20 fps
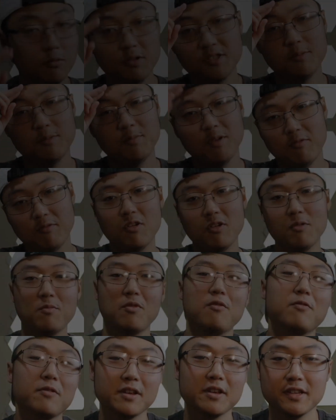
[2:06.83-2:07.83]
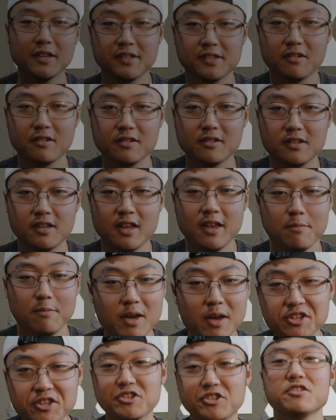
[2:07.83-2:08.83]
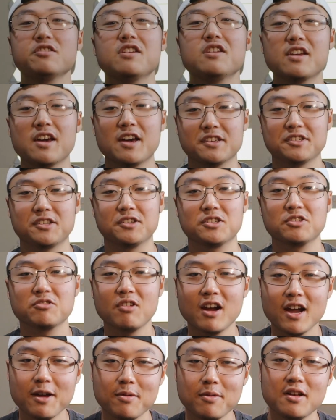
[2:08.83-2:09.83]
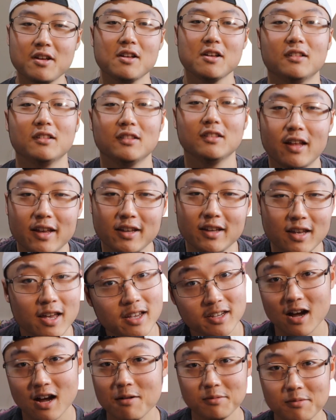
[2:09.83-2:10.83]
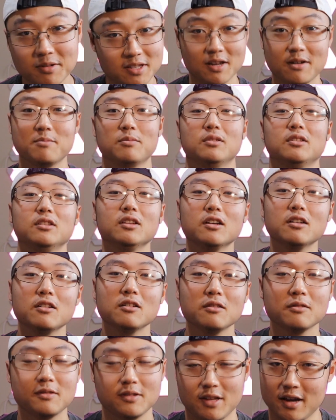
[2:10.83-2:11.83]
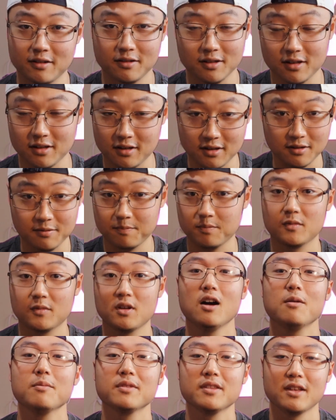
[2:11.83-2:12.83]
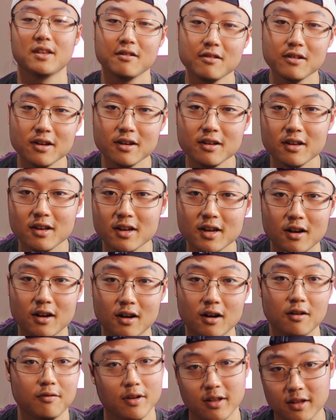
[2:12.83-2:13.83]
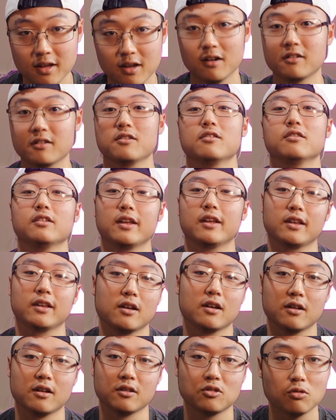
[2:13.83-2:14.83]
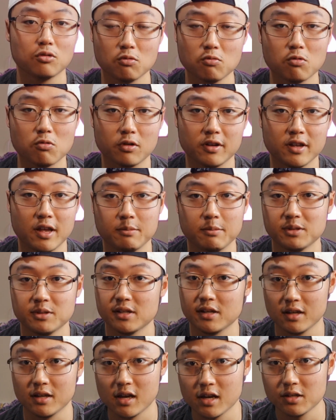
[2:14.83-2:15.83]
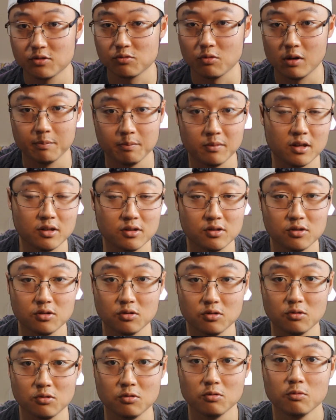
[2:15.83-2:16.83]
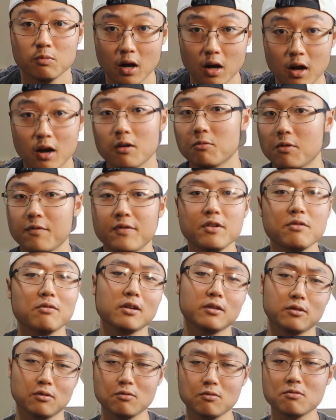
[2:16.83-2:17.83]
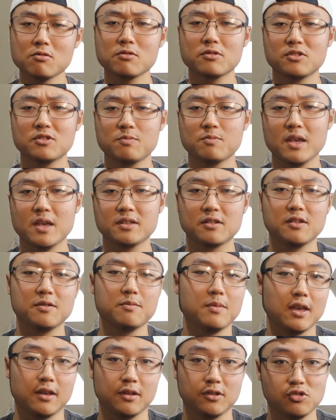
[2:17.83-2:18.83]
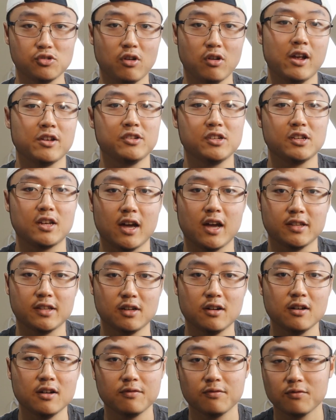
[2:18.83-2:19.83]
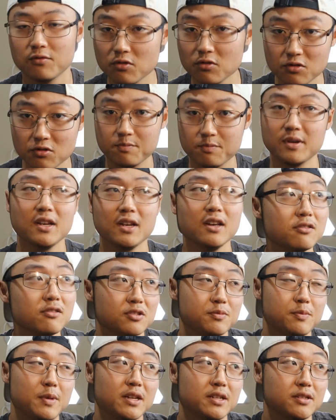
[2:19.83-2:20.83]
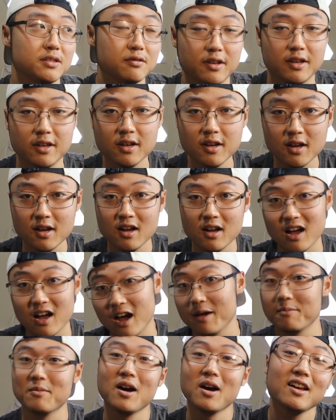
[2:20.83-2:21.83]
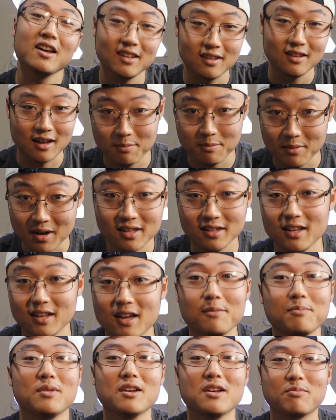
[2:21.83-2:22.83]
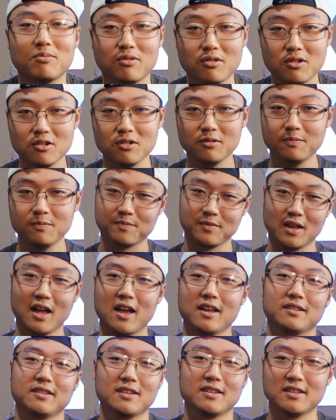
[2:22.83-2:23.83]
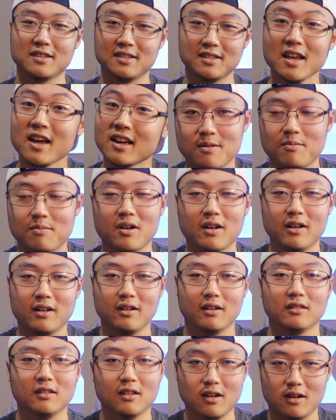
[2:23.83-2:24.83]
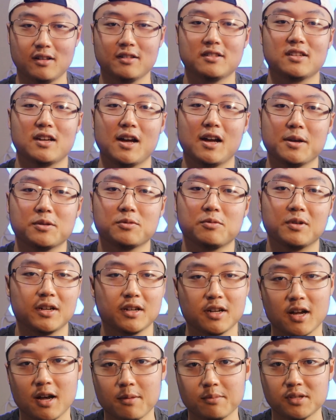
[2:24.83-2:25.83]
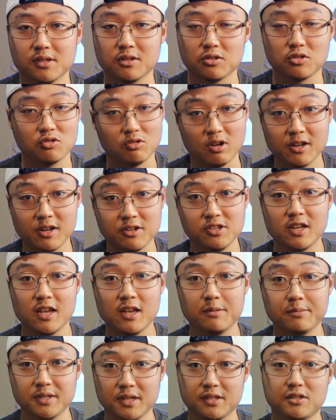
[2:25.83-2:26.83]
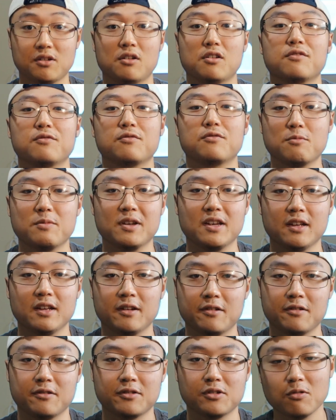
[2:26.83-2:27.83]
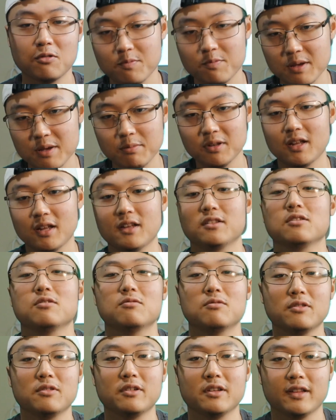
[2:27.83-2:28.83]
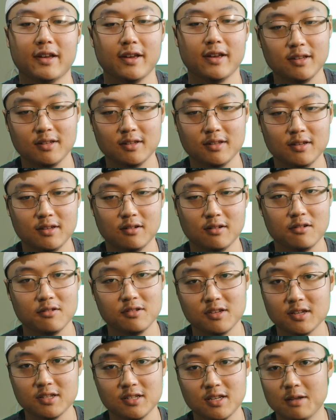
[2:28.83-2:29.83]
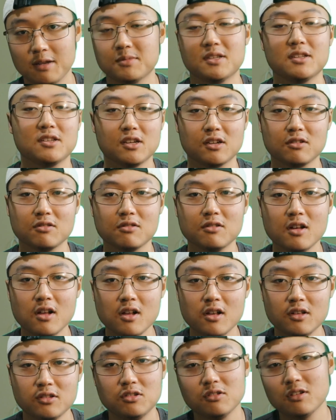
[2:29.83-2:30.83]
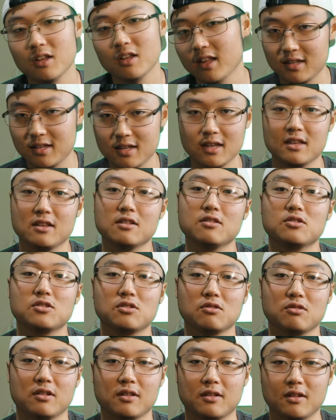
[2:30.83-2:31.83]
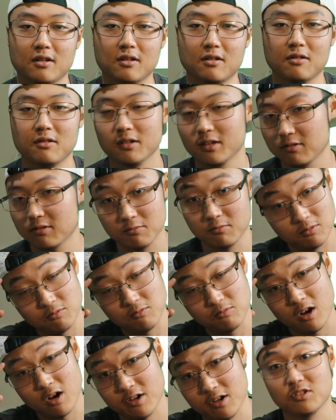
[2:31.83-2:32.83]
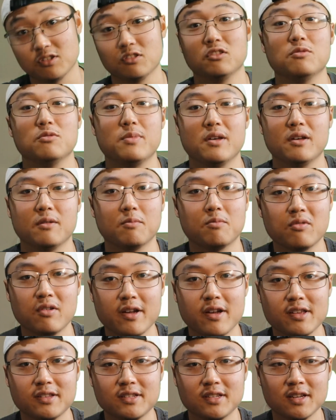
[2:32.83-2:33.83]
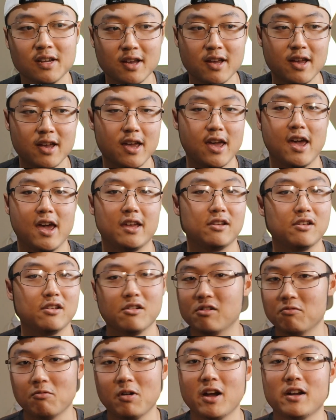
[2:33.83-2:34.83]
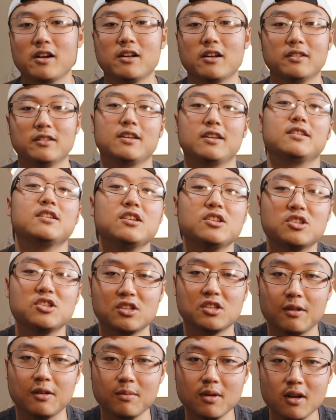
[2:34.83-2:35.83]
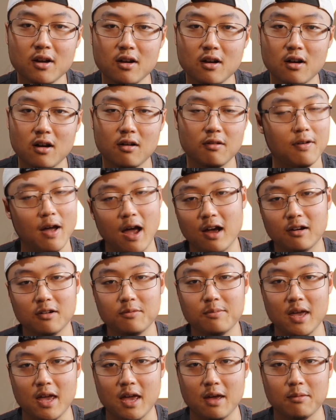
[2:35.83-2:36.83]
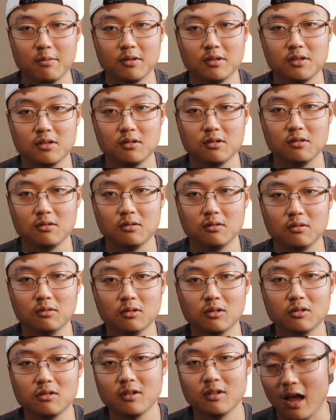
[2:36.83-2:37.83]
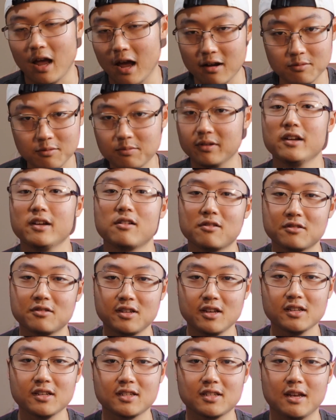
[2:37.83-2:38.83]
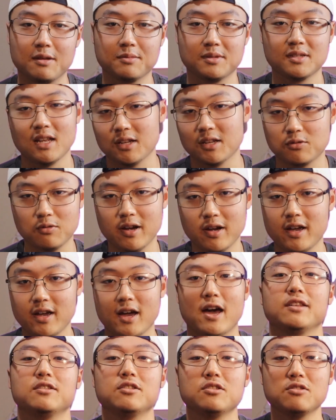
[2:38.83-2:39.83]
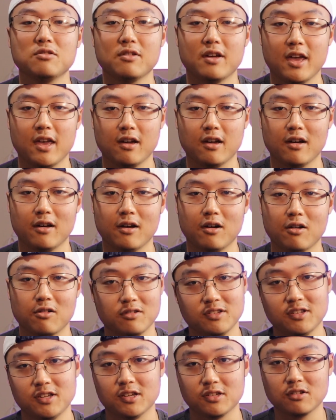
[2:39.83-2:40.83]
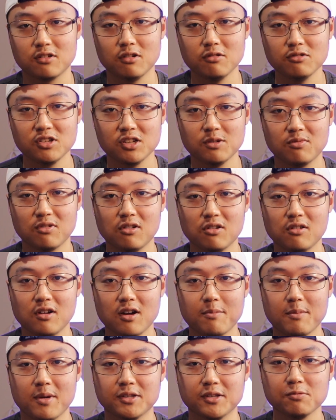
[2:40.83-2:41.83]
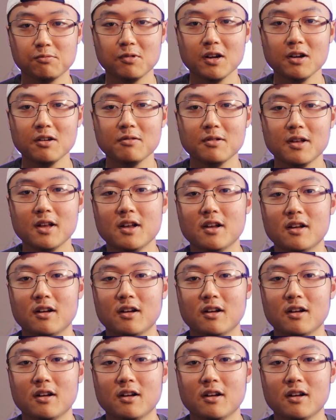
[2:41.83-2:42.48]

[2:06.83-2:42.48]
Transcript: up everyone, before we get started today, make sure you guys subscribe, like, and comment down below, down the comment area, of any other Total War games that you guys want me to review on, or to basically make strategy guides on for beginners basically. I might not be a pro at this yet, but a lot of times when it comes to strategy games, it's hard for beginners or people that don't really like the RTS games in general to get used to it. It requires a little bit of brains, and why not teach them of how to be able to learn how to play RTS games. That's why I do a RTS coaching program as well.